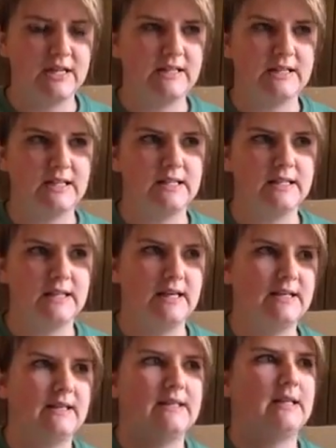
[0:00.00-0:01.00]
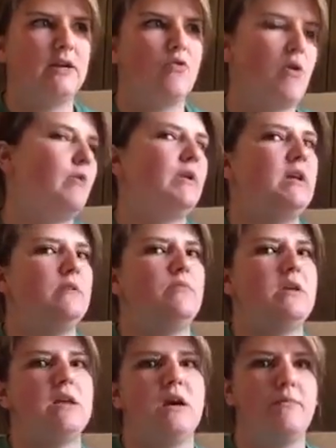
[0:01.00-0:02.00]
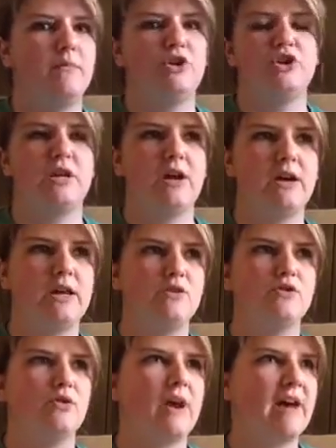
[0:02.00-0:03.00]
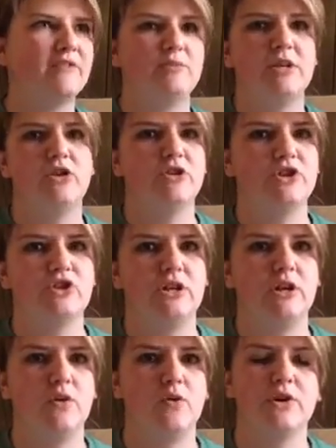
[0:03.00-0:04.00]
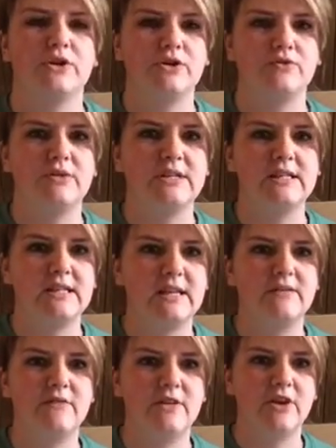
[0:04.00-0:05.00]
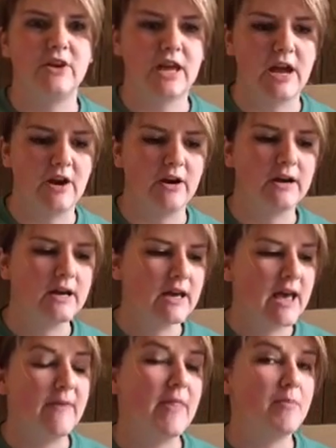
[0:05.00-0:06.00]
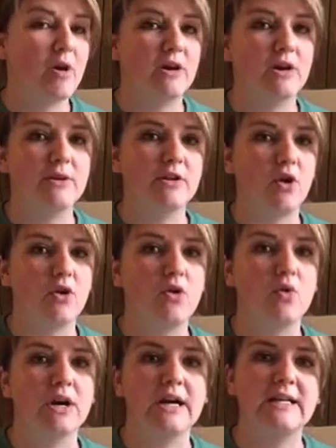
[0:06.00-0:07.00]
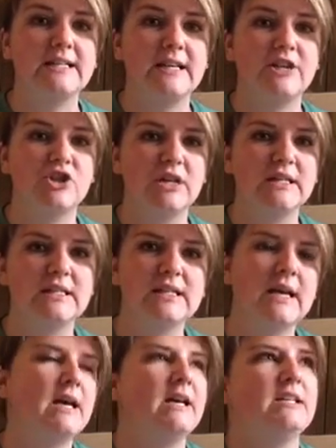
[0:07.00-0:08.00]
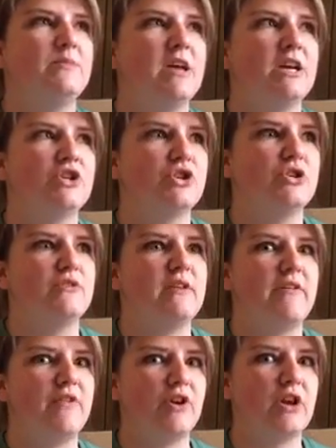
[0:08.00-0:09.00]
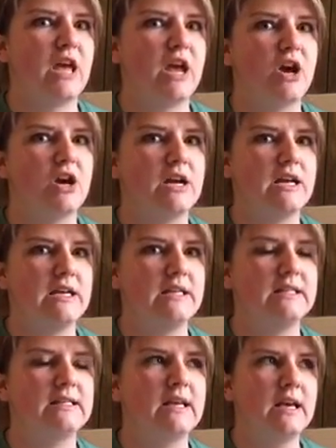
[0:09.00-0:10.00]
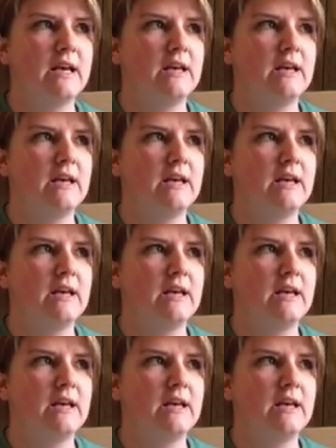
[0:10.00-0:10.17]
it doesn't go out and be a missionary. You don't have to be Christian in order to receive their care. And they partner with local organizations to make sure that their care is